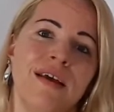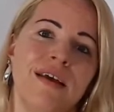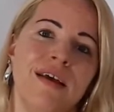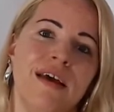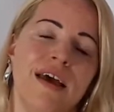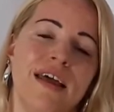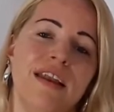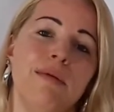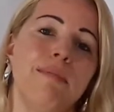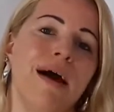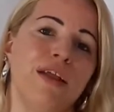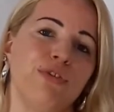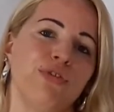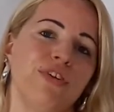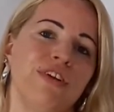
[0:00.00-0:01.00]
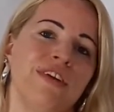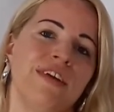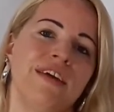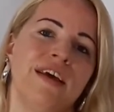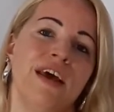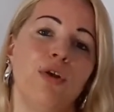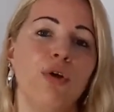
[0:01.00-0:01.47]
And imagine
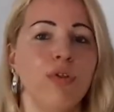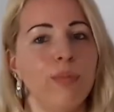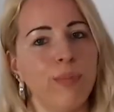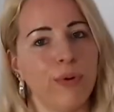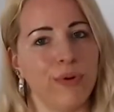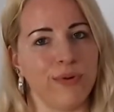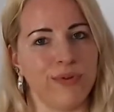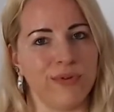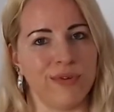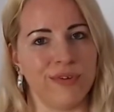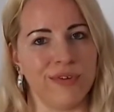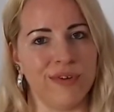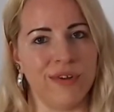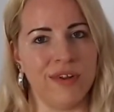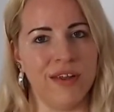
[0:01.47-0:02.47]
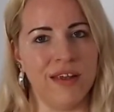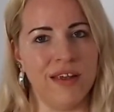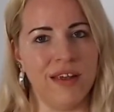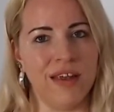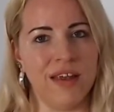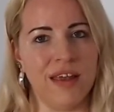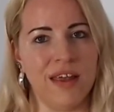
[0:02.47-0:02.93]
another person
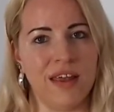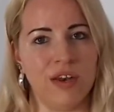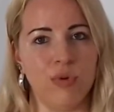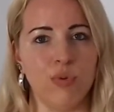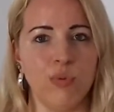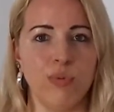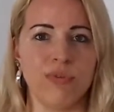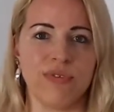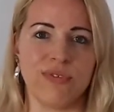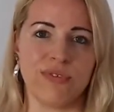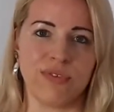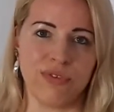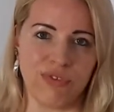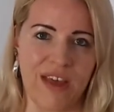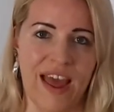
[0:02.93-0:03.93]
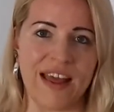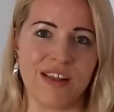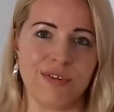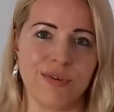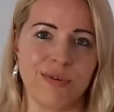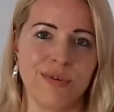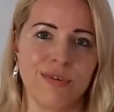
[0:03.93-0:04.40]
in whose
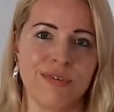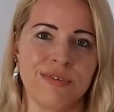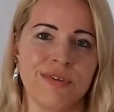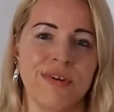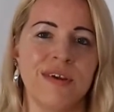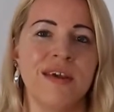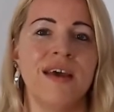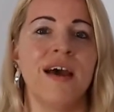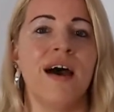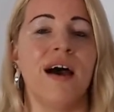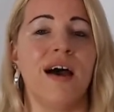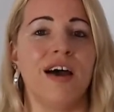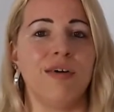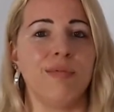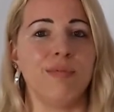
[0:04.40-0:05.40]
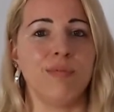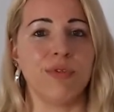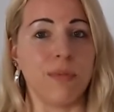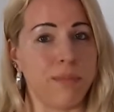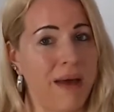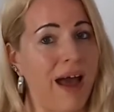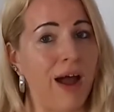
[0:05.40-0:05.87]
childhood
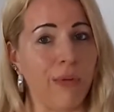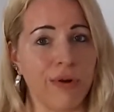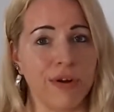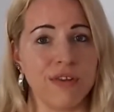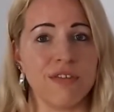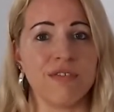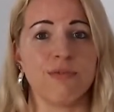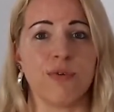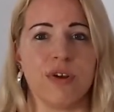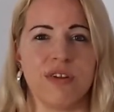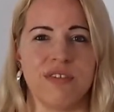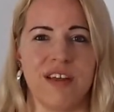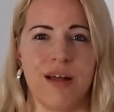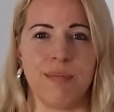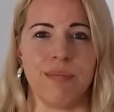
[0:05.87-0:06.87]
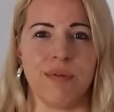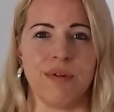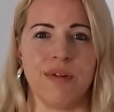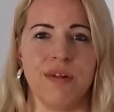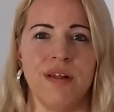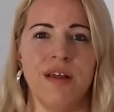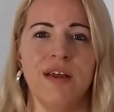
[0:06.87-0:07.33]
the parents, for
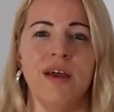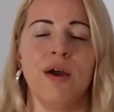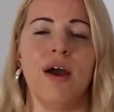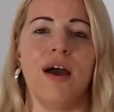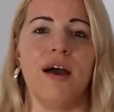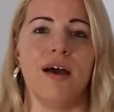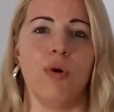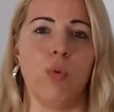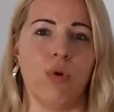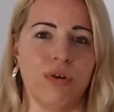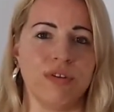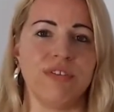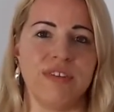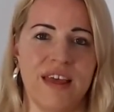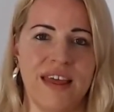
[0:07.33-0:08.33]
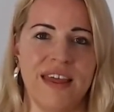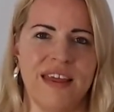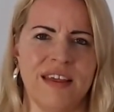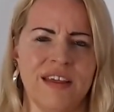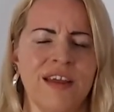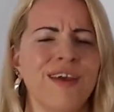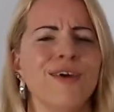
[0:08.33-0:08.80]
example, were
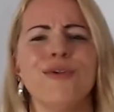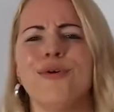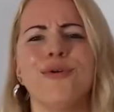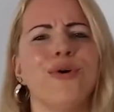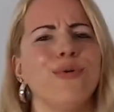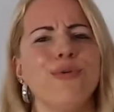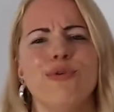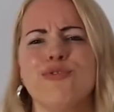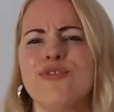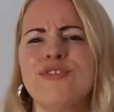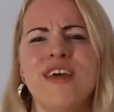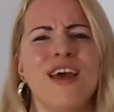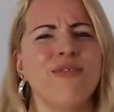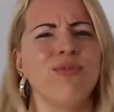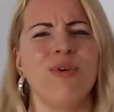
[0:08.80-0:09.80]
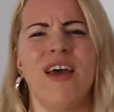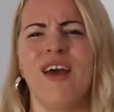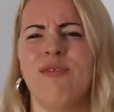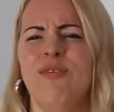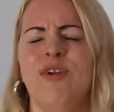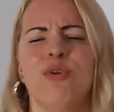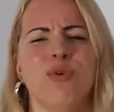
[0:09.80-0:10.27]
saying, no, you just have to
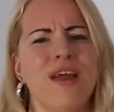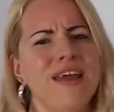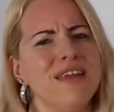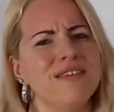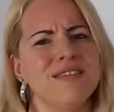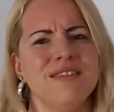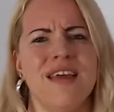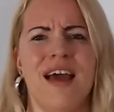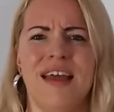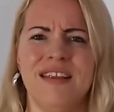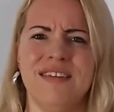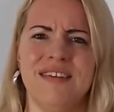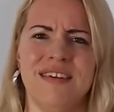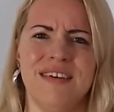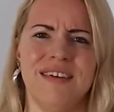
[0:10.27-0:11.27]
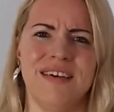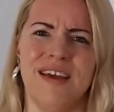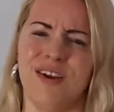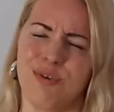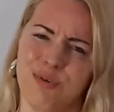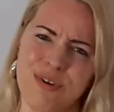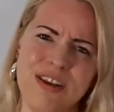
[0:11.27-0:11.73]
have a great
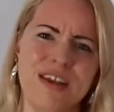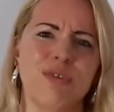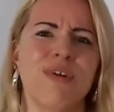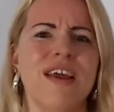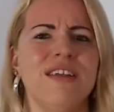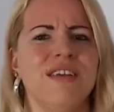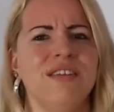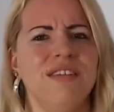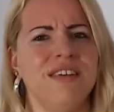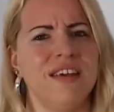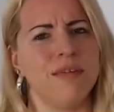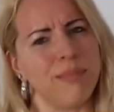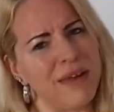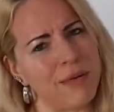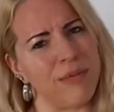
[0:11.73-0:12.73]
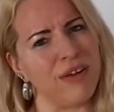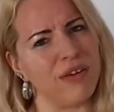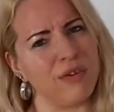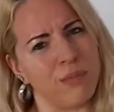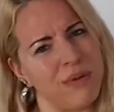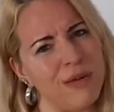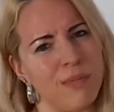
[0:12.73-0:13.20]
idea, a really great idea, maybe
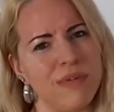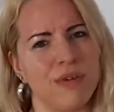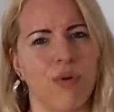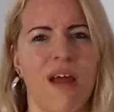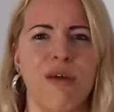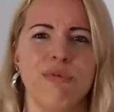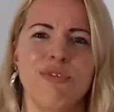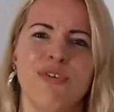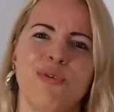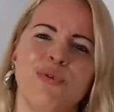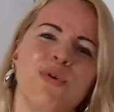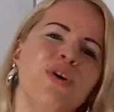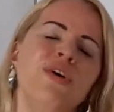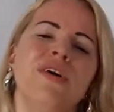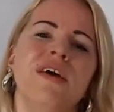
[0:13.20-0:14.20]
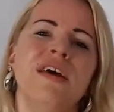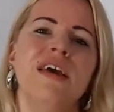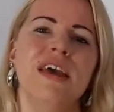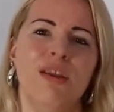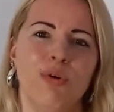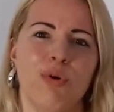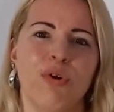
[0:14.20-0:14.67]
good people around you
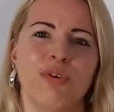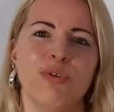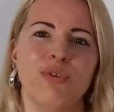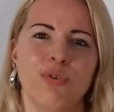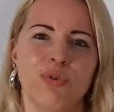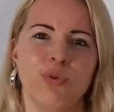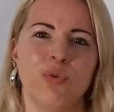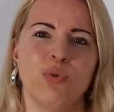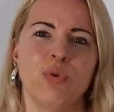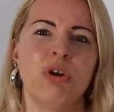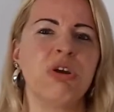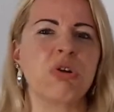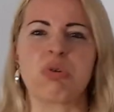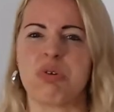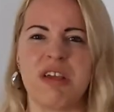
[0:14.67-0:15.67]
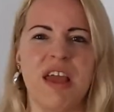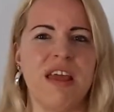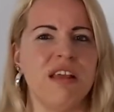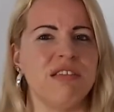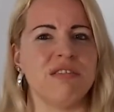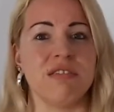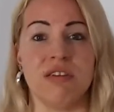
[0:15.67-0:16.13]
in order to
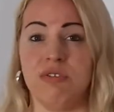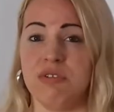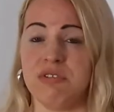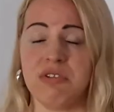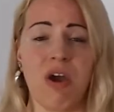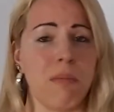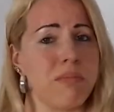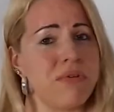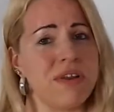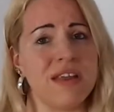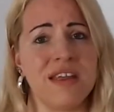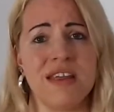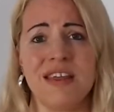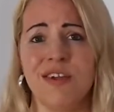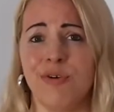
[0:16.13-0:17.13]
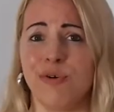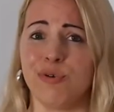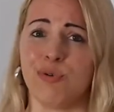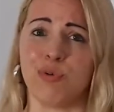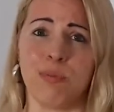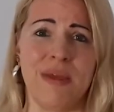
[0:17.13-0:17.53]
create a good company or to